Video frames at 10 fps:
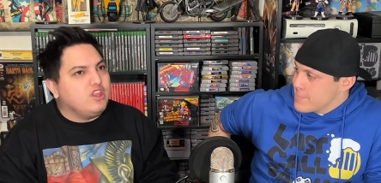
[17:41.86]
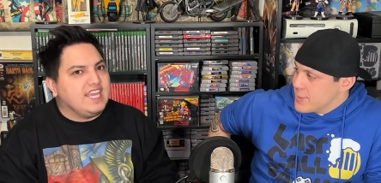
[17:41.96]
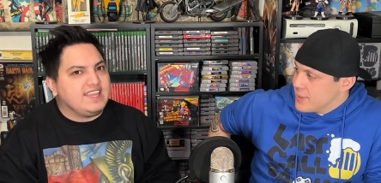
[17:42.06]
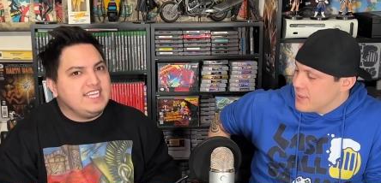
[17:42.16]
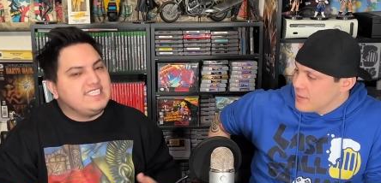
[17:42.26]
Speaker 1: Like
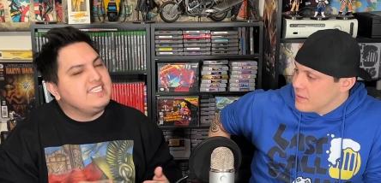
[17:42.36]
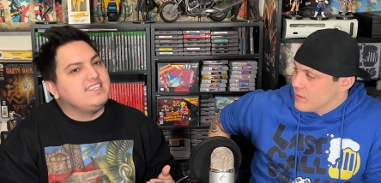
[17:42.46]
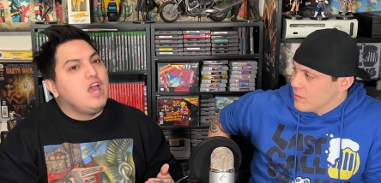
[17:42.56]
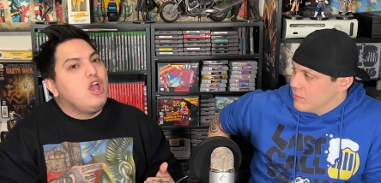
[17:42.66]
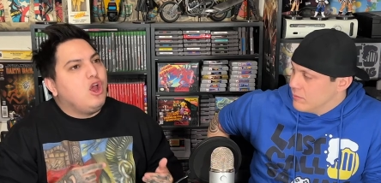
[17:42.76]
this is
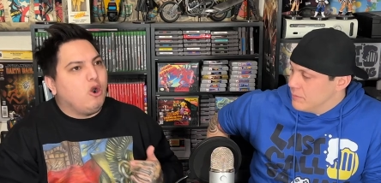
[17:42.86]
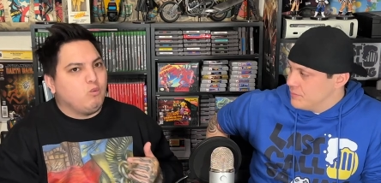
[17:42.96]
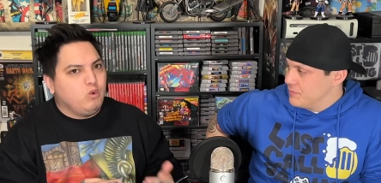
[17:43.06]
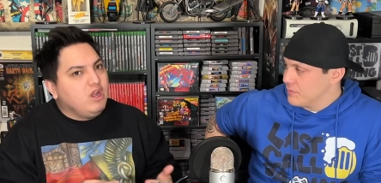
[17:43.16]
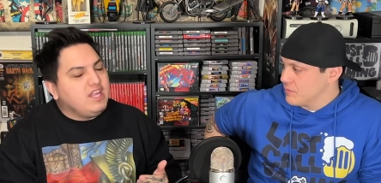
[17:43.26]
a
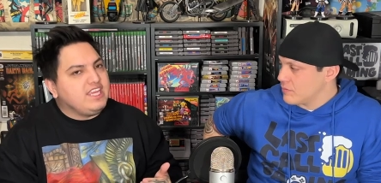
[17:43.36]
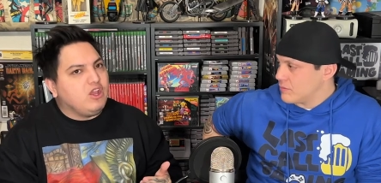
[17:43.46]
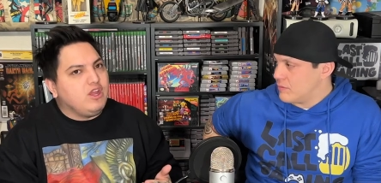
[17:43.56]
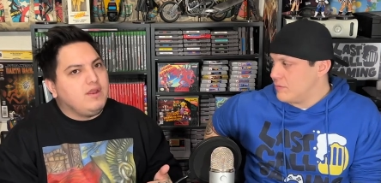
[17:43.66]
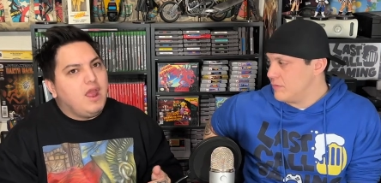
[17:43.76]
really
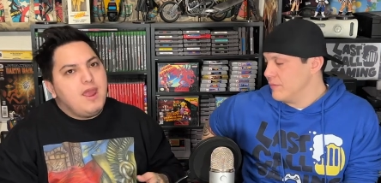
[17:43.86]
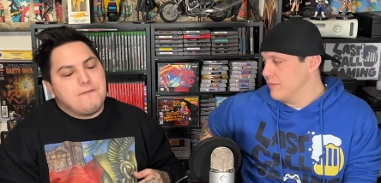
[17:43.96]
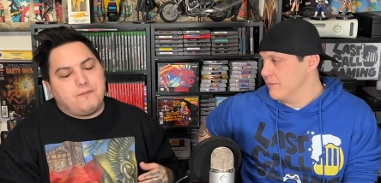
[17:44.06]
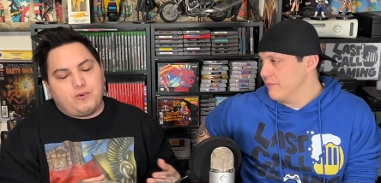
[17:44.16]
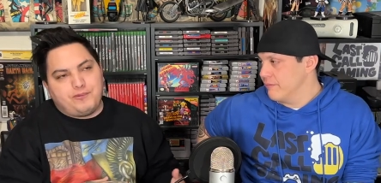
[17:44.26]
good
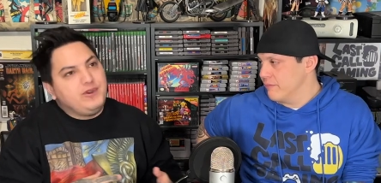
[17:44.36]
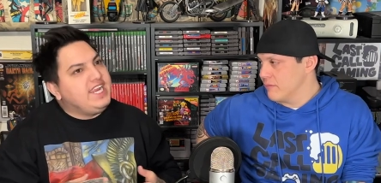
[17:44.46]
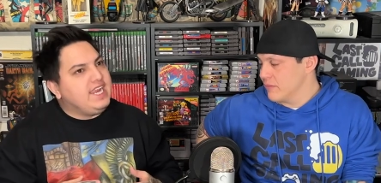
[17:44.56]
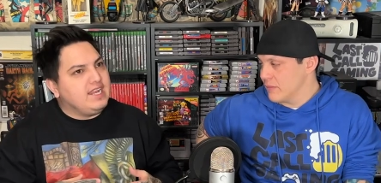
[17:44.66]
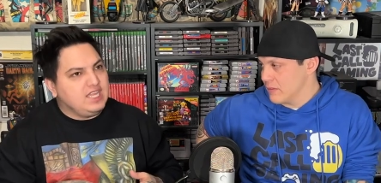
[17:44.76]

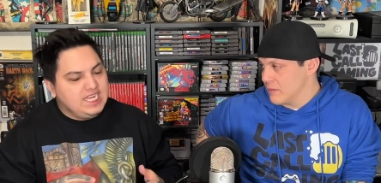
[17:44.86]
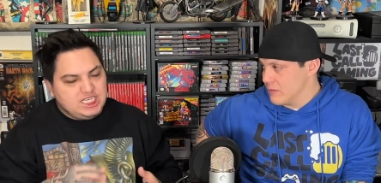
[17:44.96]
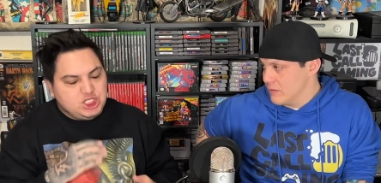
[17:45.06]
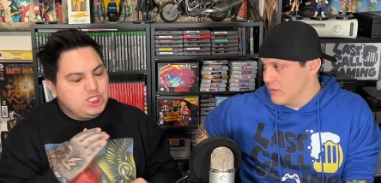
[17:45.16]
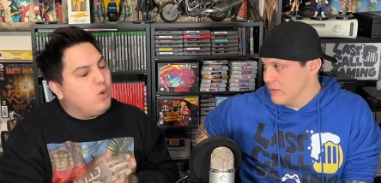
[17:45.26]
pre like
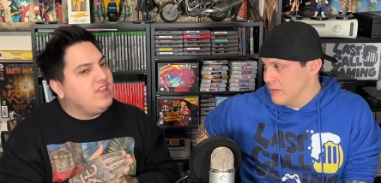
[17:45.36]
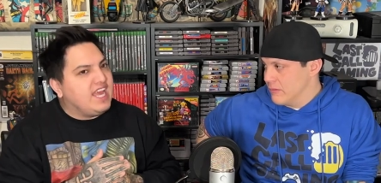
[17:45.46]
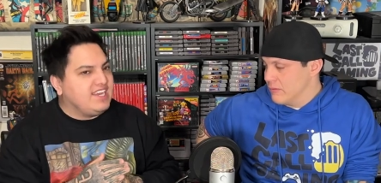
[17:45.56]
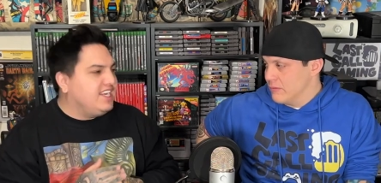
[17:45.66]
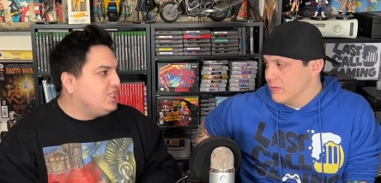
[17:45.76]
showing that
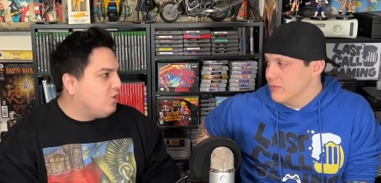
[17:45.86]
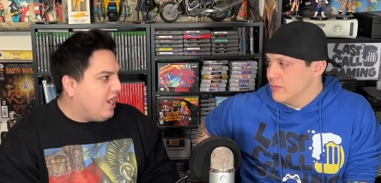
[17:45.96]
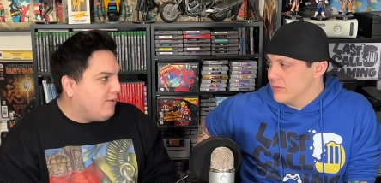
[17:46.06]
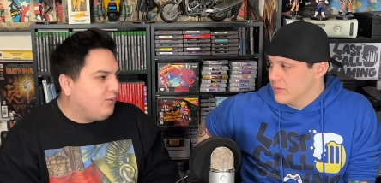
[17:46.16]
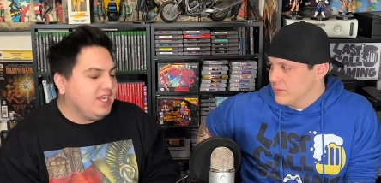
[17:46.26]
initial
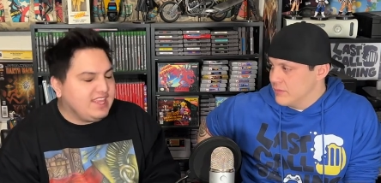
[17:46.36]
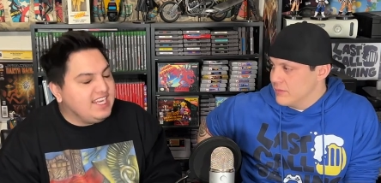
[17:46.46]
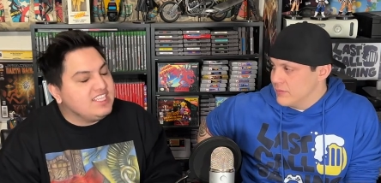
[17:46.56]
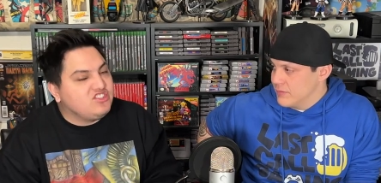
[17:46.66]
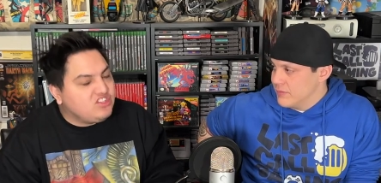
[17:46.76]
outbreak. They
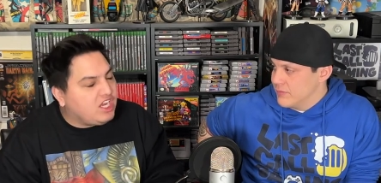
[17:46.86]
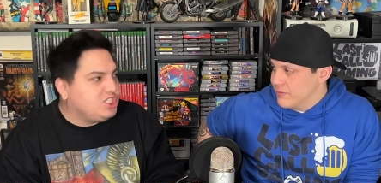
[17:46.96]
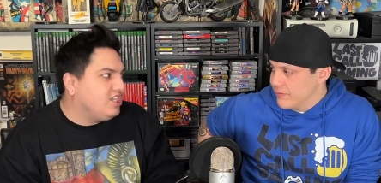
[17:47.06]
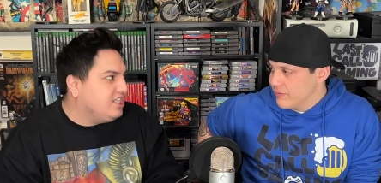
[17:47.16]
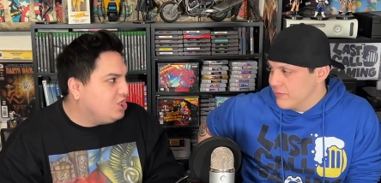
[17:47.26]
did such a
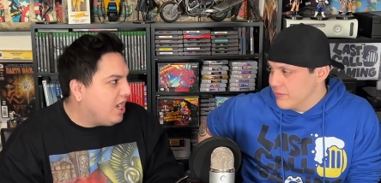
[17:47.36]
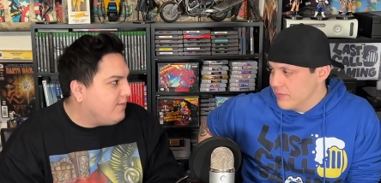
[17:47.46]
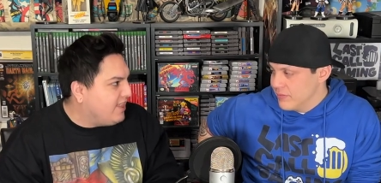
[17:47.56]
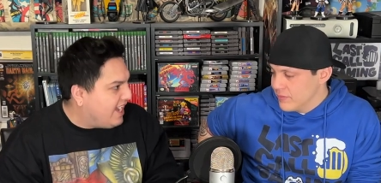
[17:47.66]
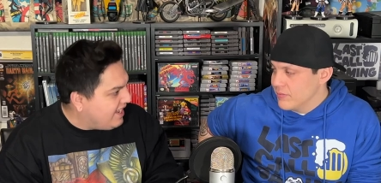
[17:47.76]
good job of
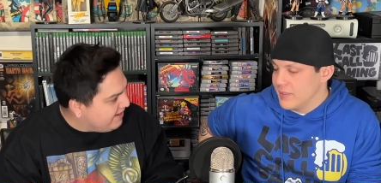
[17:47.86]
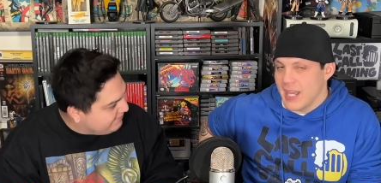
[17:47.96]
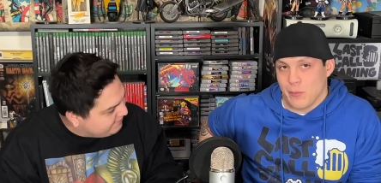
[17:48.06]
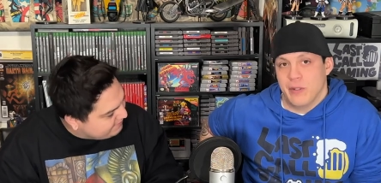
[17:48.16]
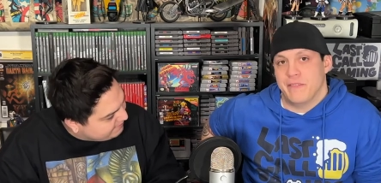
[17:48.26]
Speaker 2: that. Yeah,
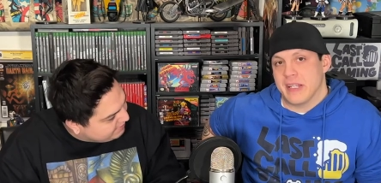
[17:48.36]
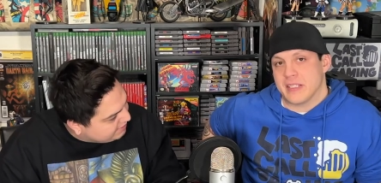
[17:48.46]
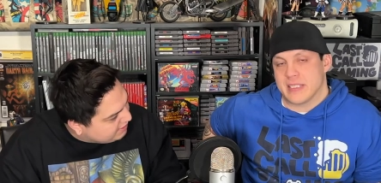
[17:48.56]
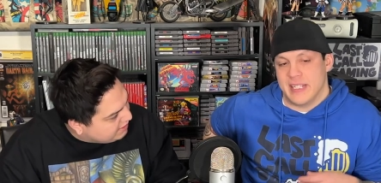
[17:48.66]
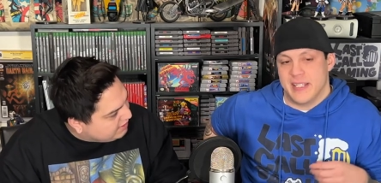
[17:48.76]
and we've yet to
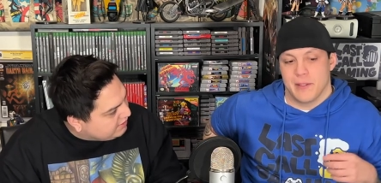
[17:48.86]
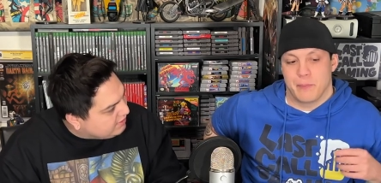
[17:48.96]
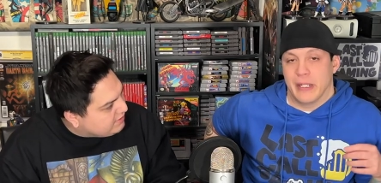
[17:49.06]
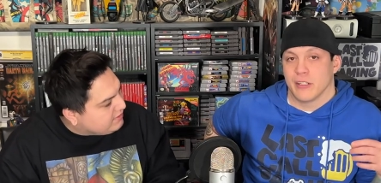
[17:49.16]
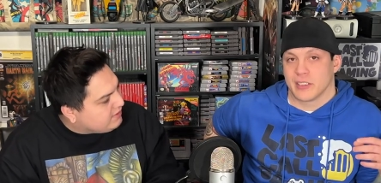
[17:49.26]
see the
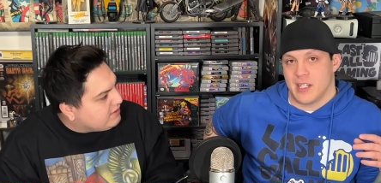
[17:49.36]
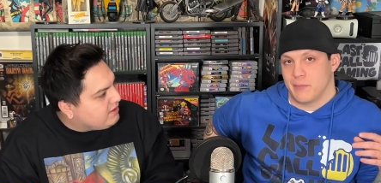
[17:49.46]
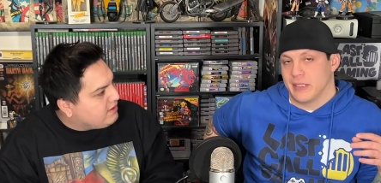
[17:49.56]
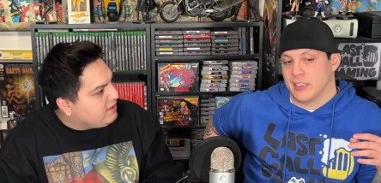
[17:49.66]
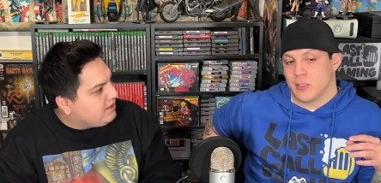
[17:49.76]
bigger
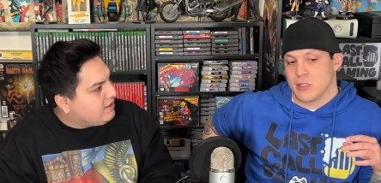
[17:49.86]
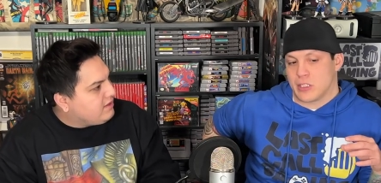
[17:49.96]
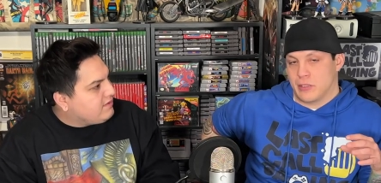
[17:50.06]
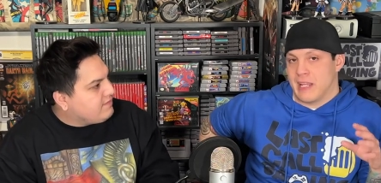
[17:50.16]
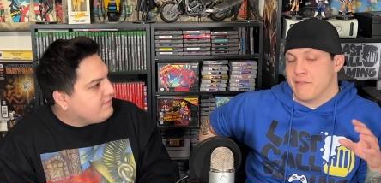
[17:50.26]
zombies. So it's
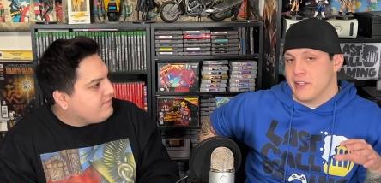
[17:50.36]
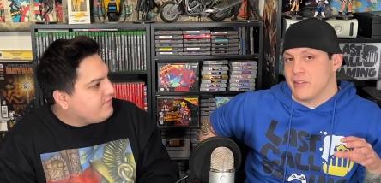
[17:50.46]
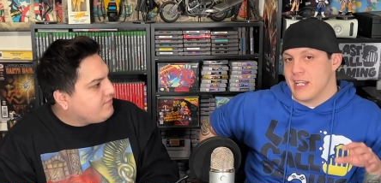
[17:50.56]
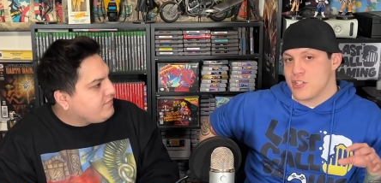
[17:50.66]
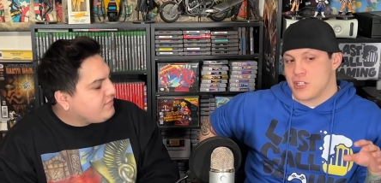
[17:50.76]
they did a
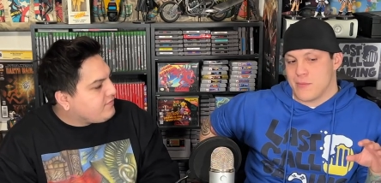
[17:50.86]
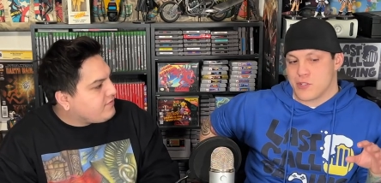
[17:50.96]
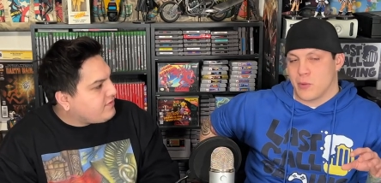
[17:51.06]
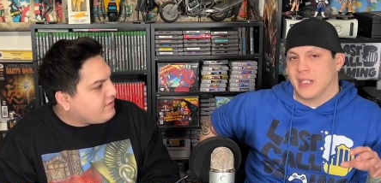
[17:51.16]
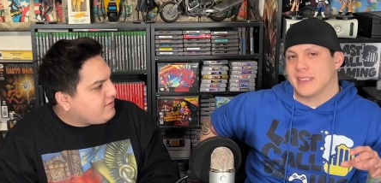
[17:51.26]
nice job
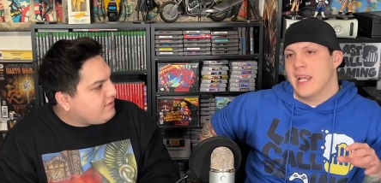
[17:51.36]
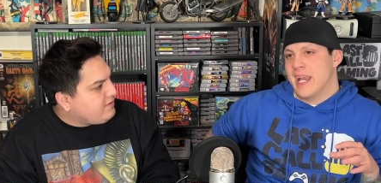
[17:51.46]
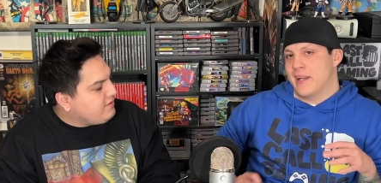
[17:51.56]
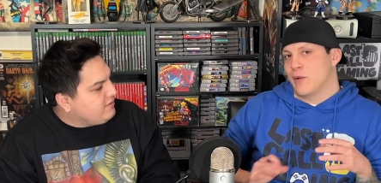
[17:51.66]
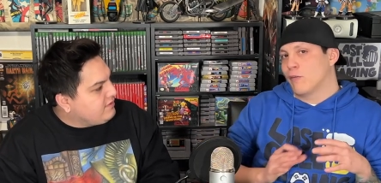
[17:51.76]
showing us in
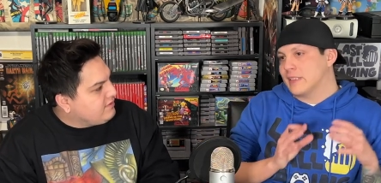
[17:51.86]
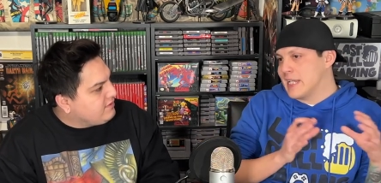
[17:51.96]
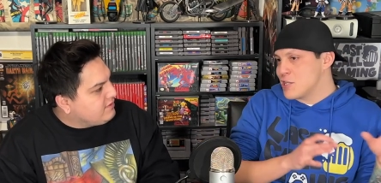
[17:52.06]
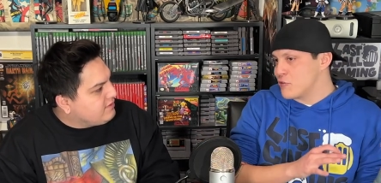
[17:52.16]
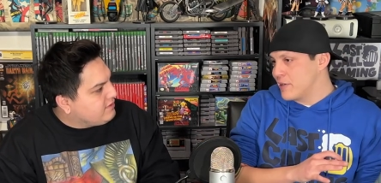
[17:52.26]
an
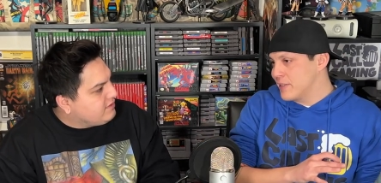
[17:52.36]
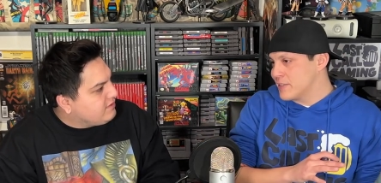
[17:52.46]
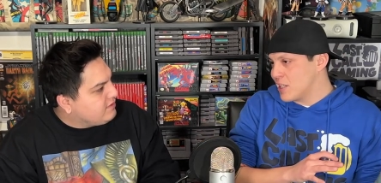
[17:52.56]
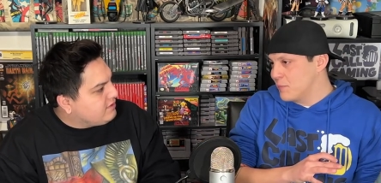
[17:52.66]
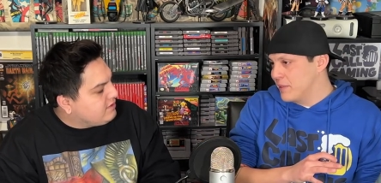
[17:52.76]
oversaturated
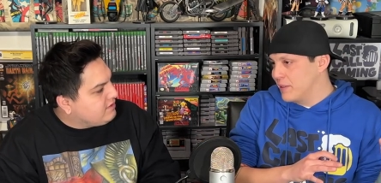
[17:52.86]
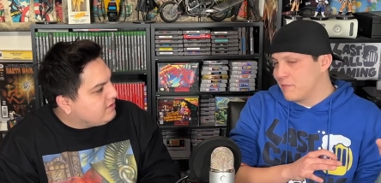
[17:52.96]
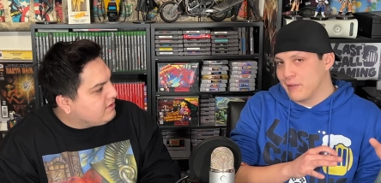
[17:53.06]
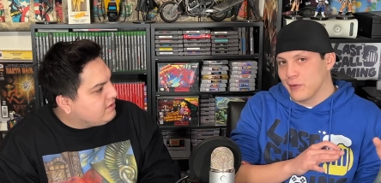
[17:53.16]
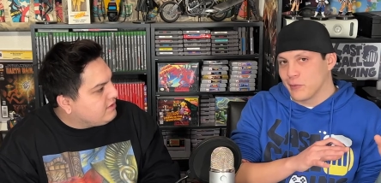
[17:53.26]
zombie filled